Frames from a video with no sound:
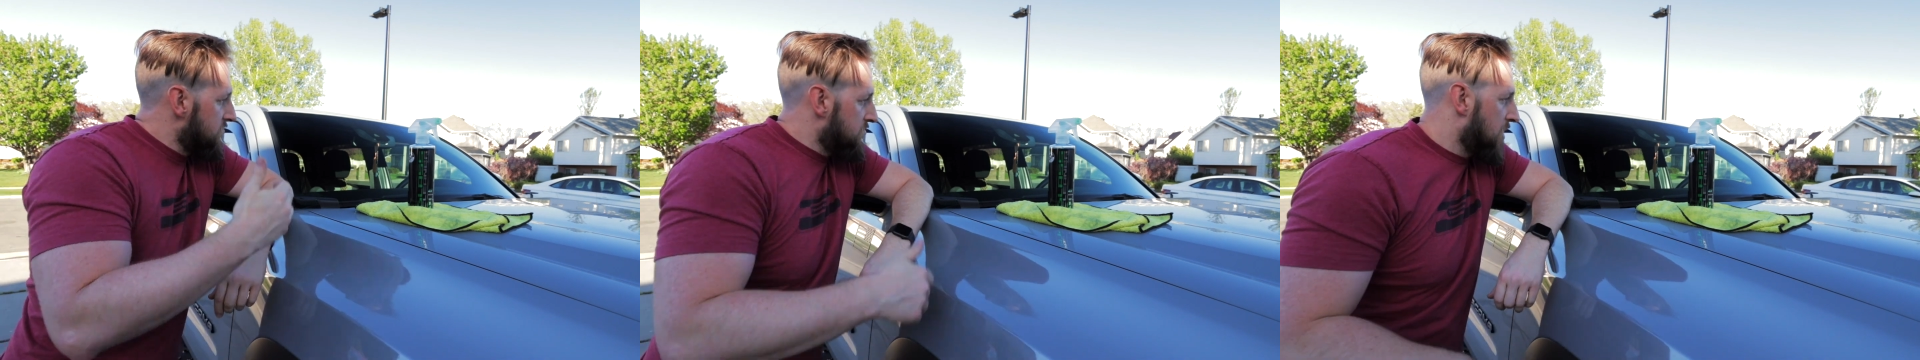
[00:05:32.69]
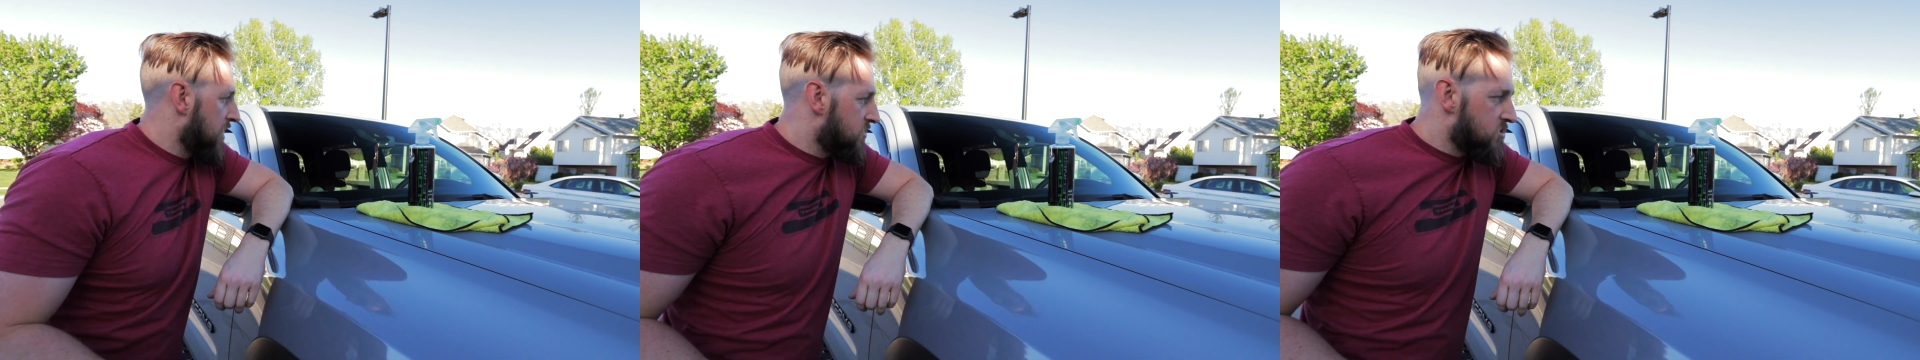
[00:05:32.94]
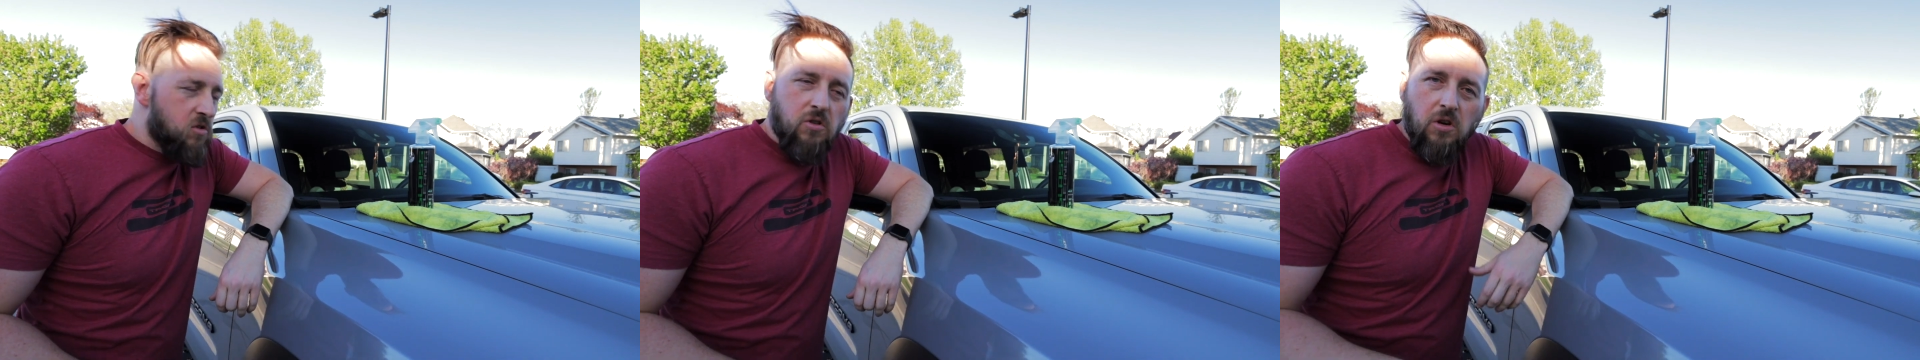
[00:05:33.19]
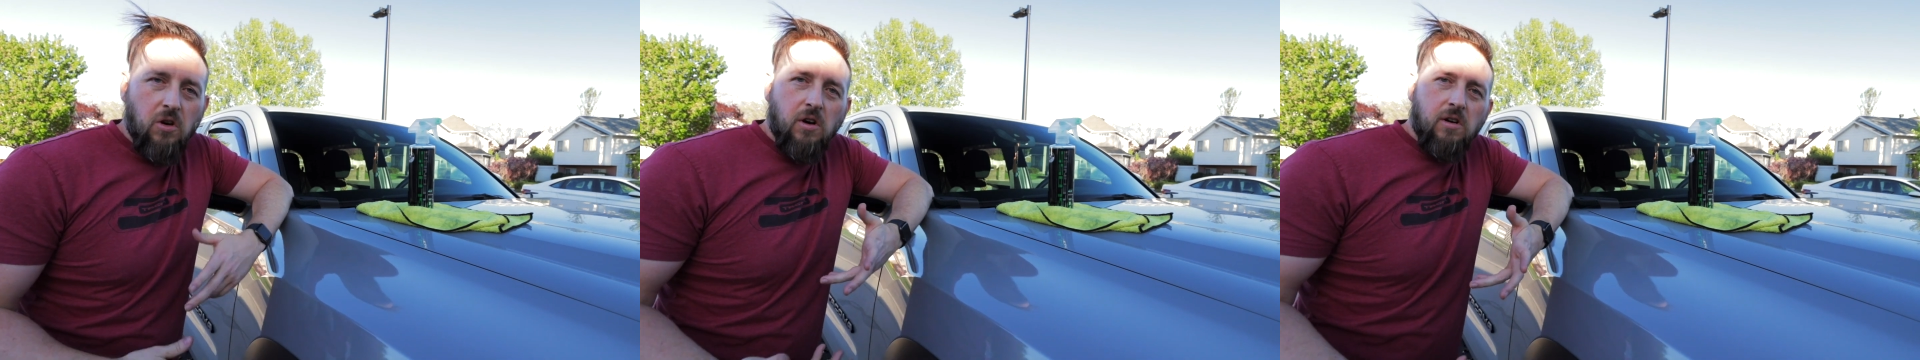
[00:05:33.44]
might suit
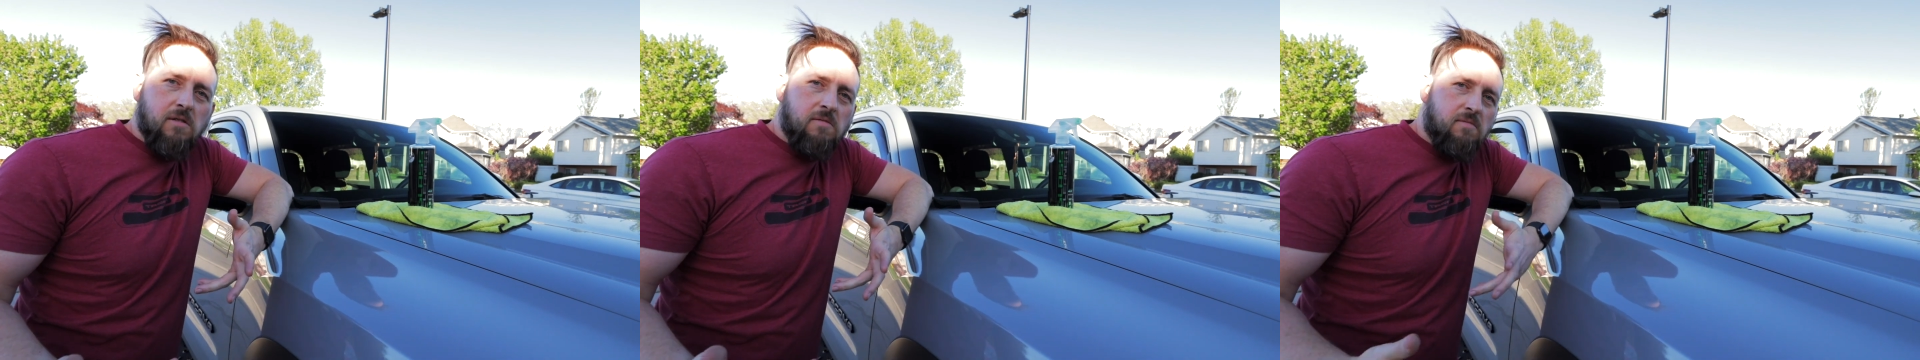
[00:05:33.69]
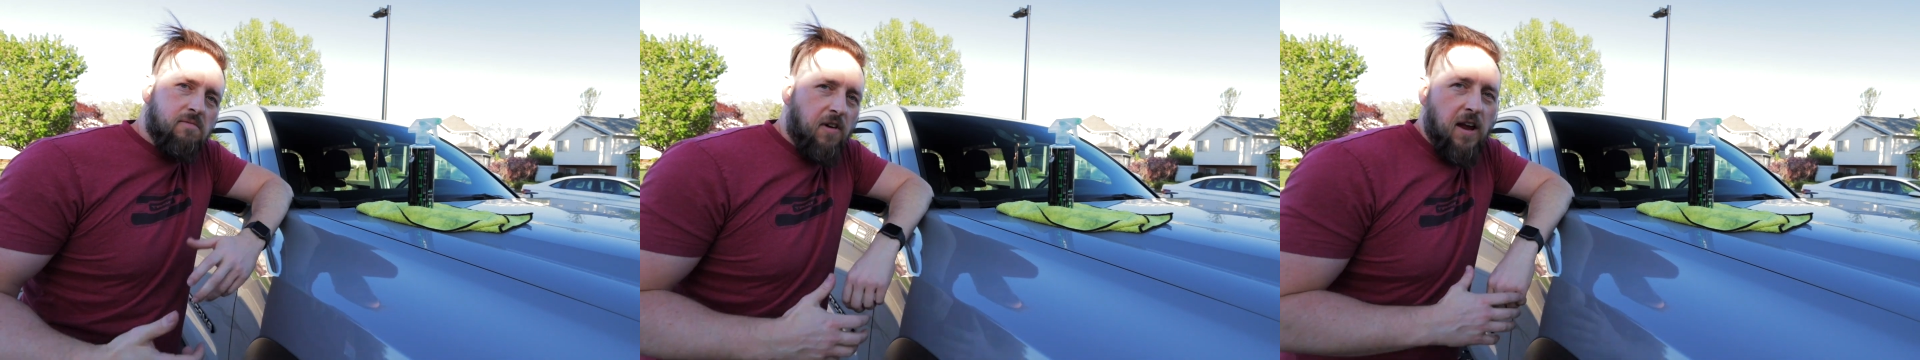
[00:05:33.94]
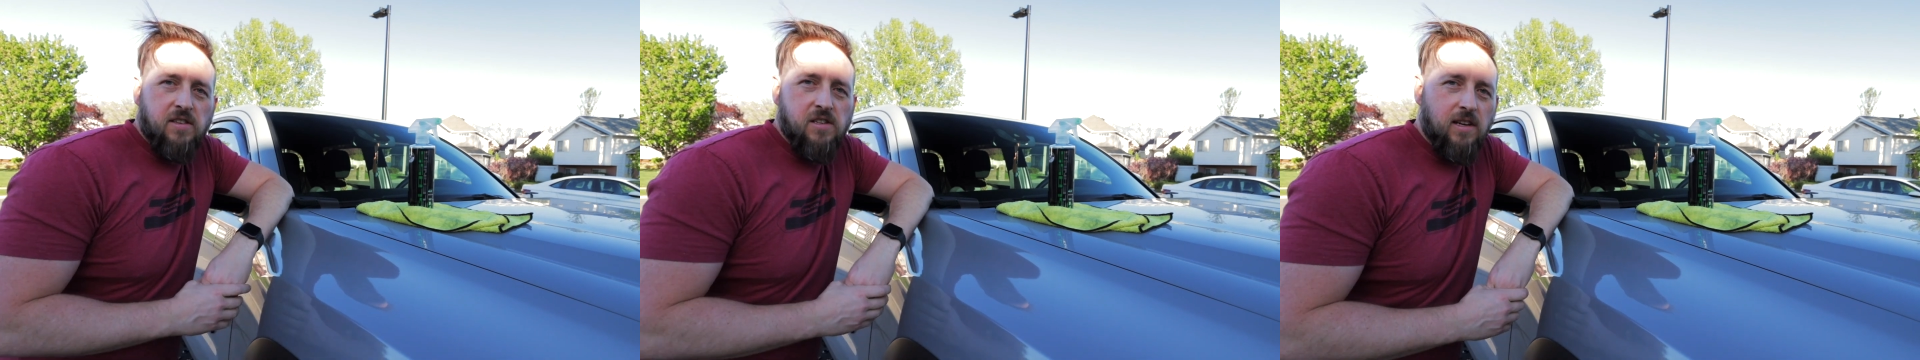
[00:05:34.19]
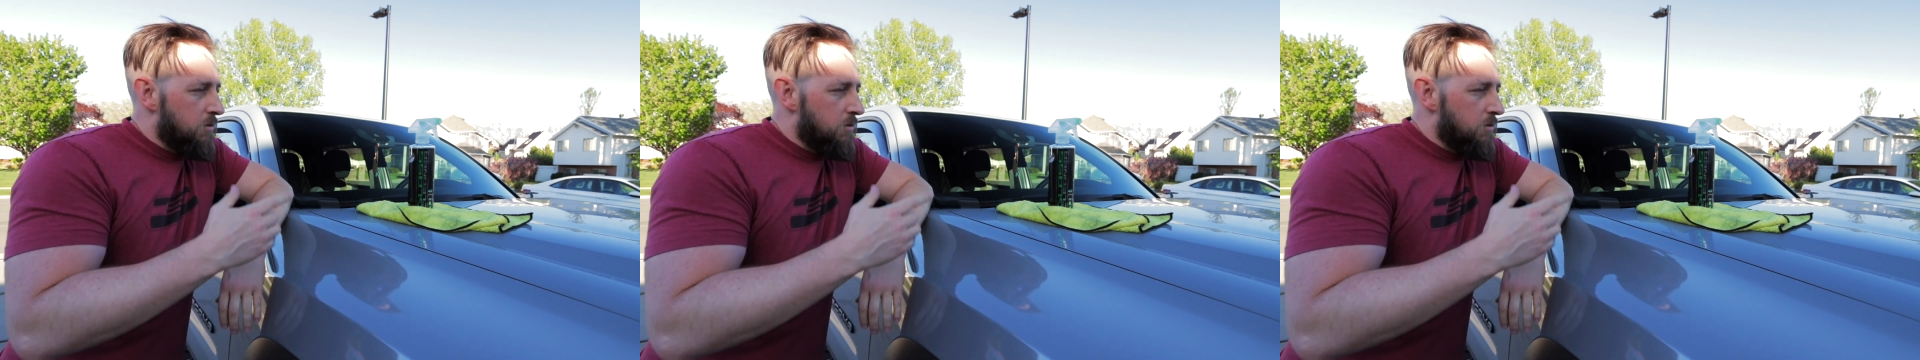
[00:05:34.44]
your fancy.